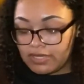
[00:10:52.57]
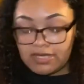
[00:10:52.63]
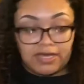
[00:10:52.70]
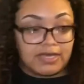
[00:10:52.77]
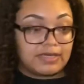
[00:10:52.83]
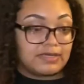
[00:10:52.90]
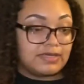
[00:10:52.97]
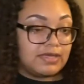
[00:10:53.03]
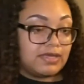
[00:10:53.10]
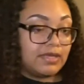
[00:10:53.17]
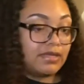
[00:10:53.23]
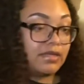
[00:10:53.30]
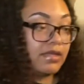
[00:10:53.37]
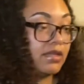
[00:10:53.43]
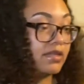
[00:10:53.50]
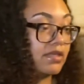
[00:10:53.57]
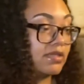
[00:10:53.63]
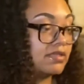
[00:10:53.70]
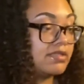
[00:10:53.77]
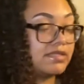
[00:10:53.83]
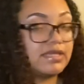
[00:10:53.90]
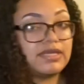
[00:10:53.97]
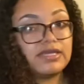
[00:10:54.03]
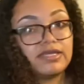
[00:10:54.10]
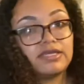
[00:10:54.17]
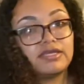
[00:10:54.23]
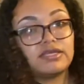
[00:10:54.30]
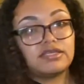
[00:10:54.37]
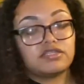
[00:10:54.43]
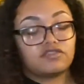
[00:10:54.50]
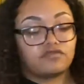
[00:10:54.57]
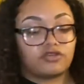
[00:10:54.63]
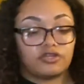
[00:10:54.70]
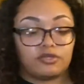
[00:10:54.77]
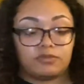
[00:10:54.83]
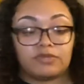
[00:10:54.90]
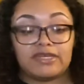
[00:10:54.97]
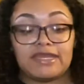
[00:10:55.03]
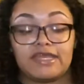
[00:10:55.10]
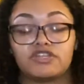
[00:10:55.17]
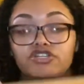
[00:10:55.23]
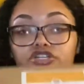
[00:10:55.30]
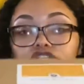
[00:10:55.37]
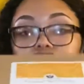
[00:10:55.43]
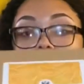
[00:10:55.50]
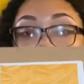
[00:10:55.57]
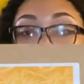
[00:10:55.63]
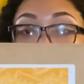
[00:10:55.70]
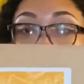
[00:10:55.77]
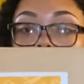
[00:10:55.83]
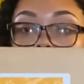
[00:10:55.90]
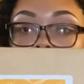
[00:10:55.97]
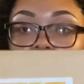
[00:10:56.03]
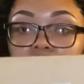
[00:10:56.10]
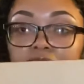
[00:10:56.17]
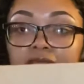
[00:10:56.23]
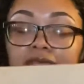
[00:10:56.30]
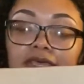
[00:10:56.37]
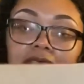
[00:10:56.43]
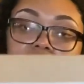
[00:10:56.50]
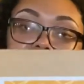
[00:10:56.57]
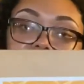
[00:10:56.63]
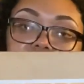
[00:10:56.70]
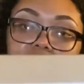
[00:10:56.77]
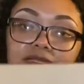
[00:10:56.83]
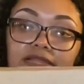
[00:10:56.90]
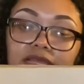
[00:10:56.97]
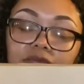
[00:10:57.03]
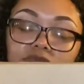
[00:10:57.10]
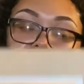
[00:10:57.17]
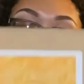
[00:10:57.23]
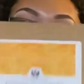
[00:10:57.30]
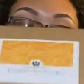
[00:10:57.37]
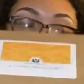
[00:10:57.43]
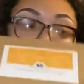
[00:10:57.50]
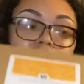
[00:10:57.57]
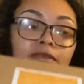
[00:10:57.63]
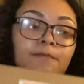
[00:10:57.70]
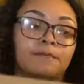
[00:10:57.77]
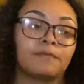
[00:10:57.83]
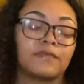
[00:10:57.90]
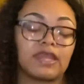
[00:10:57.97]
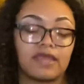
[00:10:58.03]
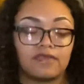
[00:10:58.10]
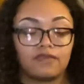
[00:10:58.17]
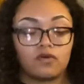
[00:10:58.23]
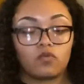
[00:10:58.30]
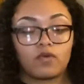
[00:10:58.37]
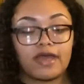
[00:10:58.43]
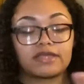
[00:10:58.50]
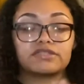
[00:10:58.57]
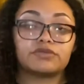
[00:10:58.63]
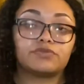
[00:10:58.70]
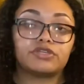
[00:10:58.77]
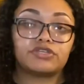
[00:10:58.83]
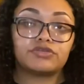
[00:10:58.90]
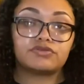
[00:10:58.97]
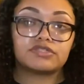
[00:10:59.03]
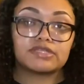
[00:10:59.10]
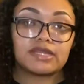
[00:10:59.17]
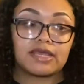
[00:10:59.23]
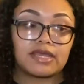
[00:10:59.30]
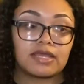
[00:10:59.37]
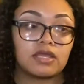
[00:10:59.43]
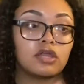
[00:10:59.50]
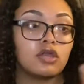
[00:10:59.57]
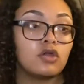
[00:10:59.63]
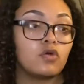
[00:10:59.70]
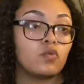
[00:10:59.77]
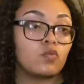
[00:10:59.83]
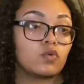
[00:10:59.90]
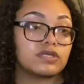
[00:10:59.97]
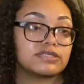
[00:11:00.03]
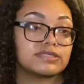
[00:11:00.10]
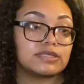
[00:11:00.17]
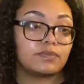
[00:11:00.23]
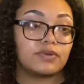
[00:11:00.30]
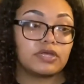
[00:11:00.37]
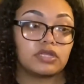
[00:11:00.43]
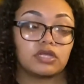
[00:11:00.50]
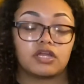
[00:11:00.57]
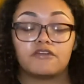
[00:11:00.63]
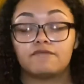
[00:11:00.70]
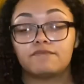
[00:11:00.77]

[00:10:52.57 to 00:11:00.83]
again, this kit is from Nature's Garden and it's the clamshell kit, and the wax that we used today was the Pillar of